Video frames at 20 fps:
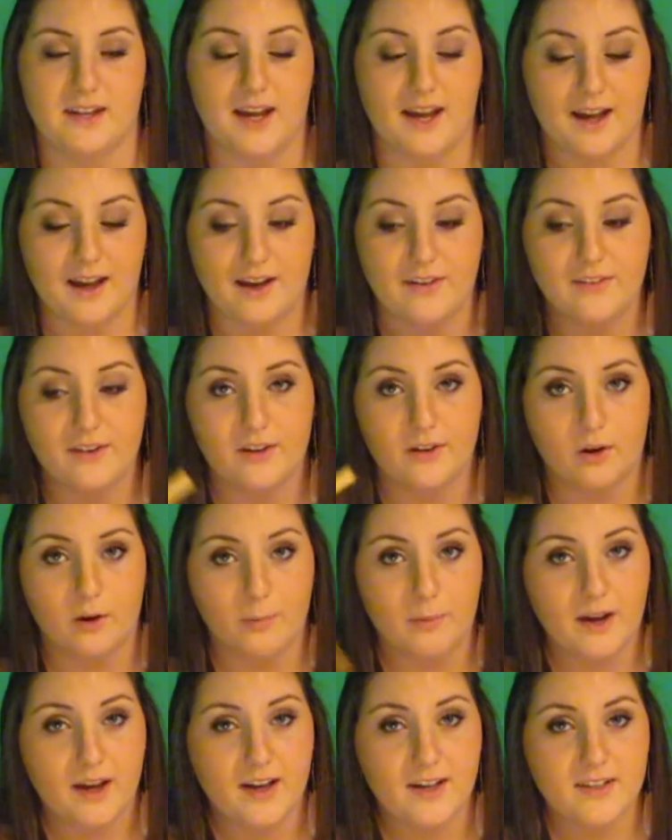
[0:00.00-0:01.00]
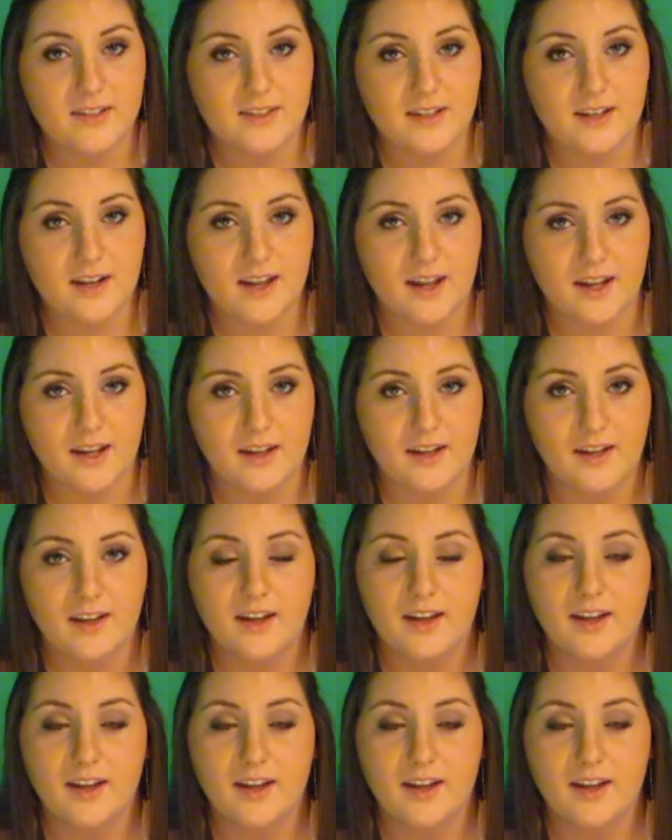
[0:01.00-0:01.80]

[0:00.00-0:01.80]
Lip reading: I have it on my eyes today,